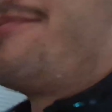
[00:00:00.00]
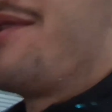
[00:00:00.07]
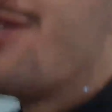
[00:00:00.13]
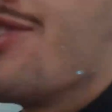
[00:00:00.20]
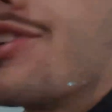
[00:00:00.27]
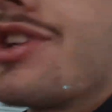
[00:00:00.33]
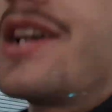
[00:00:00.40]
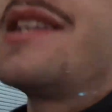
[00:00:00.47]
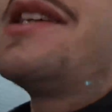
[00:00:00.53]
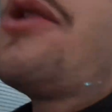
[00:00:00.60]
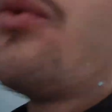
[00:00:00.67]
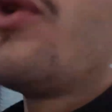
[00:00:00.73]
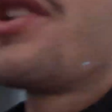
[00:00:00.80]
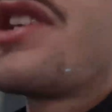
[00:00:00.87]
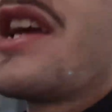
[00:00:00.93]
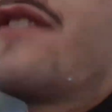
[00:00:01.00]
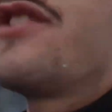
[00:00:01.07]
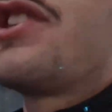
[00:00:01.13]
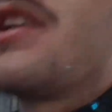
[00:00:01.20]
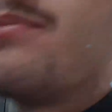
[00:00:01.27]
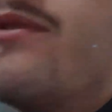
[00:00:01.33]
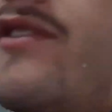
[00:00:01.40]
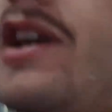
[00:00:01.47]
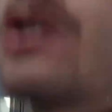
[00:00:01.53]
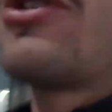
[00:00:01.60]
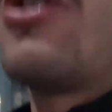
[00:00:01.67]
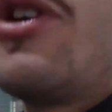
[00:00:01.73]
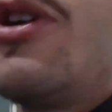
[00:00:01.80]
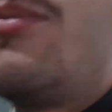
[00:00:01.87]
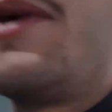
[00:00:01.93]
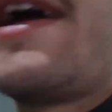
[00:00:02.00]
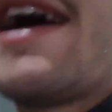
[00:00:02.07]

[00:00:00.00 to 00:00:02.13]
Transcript: because I did once have a sip of alcohol by